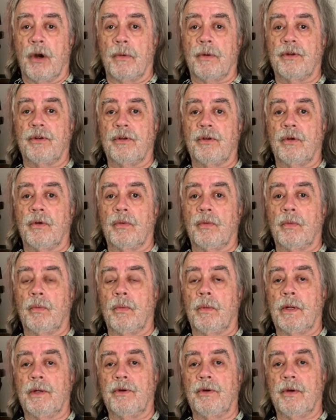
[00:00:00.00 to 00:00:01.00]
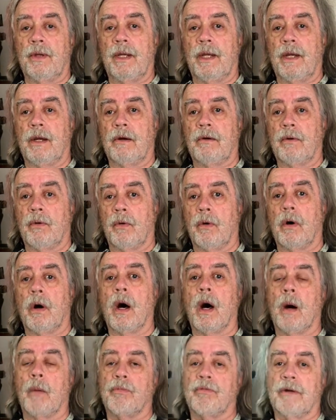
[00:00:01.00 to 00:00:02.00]
it to you when you're here, or
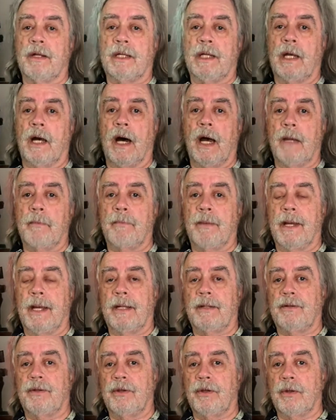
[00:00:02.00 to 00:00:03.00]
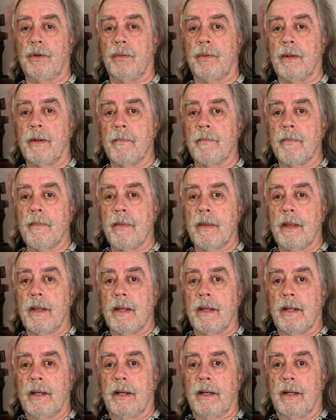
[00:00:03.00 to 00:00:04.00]
I'll bring the iPad to you.
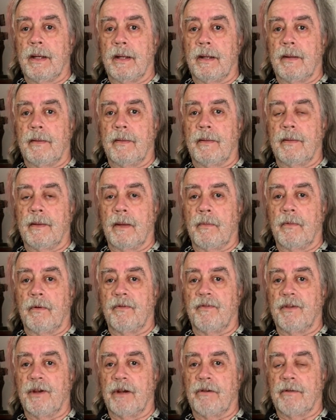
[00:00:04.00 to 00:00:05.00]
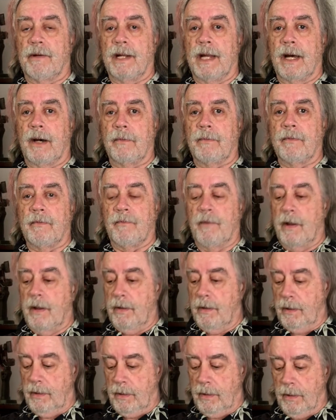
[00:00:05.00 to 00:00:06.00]
Then we'll figure it out.
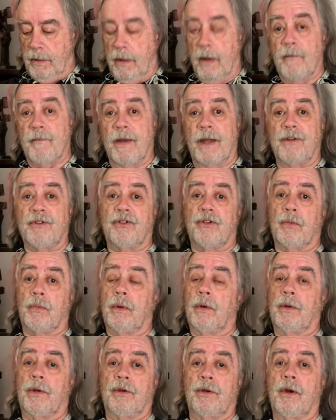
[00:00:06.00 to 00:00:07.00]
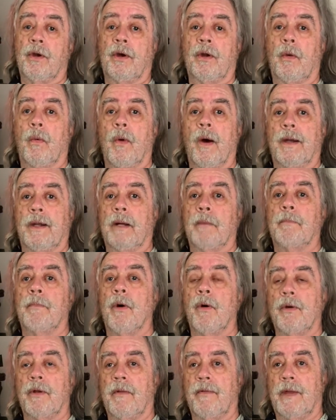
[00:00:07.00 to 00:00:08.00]
Eventually, you're going to wind up
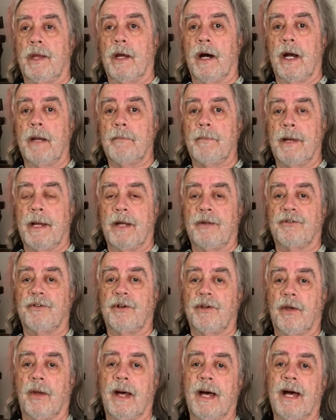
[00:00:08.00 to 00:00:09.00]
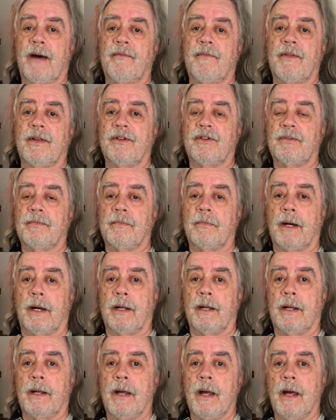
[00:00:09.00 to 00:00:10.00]
owning the iPad, so you'll have this. But
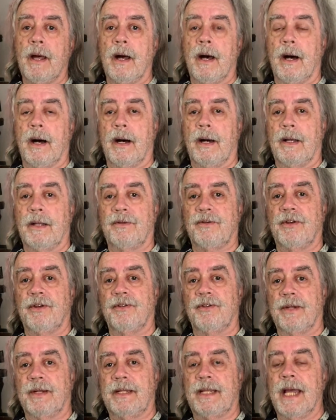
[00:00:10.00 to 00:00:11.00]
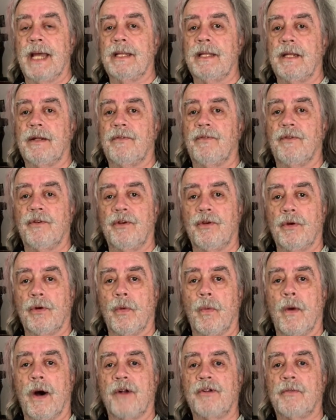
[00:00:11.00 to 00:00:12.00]
it is intended for you to
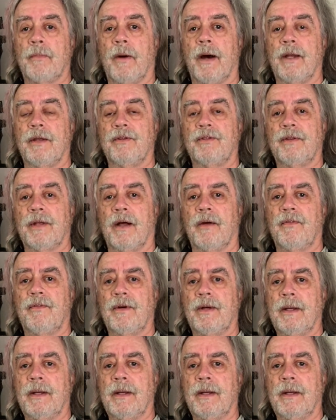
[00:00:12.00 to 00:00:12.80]
watch by yourself.